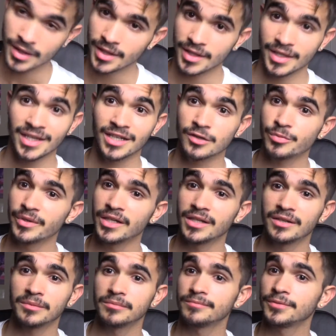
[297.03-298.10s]
yeah, I spent
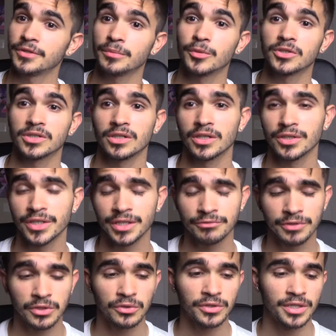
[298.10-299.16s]
pretty much all day
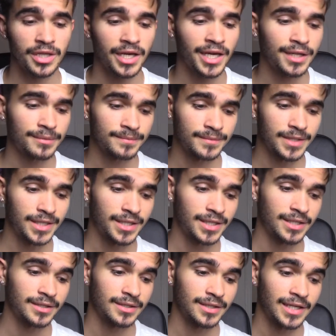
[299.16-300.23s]
recording that, and
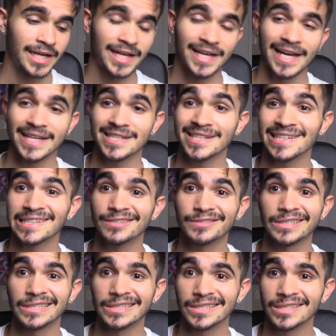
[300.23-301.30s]
then I, I didn't
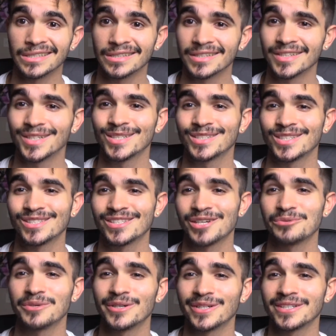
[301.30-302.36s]
even eat since I
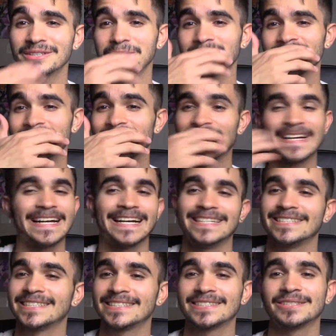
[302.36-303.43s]
woke up. Like, I
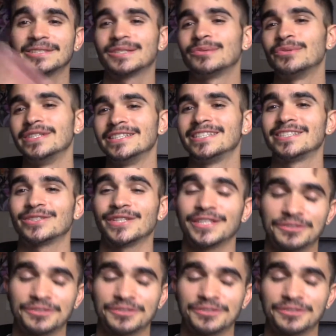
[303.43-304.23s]
just went straight